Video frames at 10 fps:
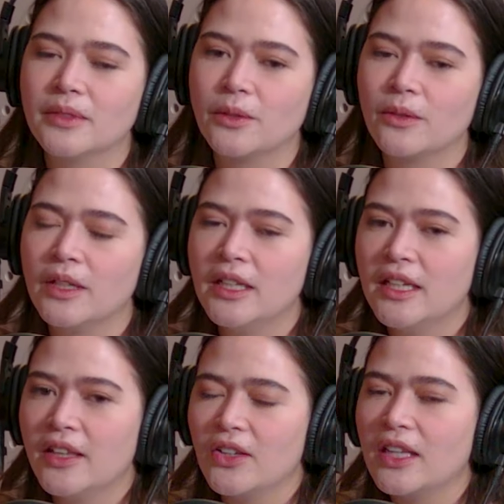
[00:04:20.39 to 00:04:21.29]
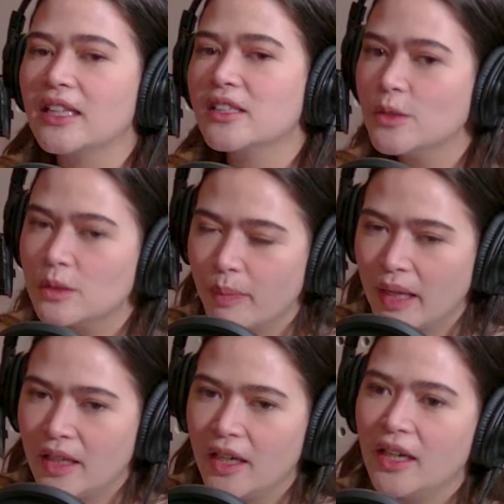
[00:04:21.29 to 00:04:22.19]
So they're like, let's use
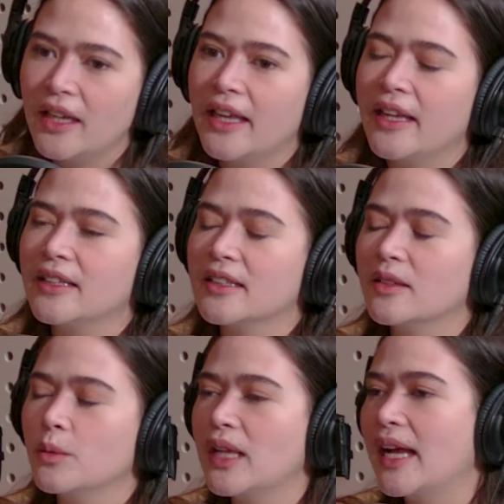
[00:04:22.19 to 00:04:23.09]
Bella and we'll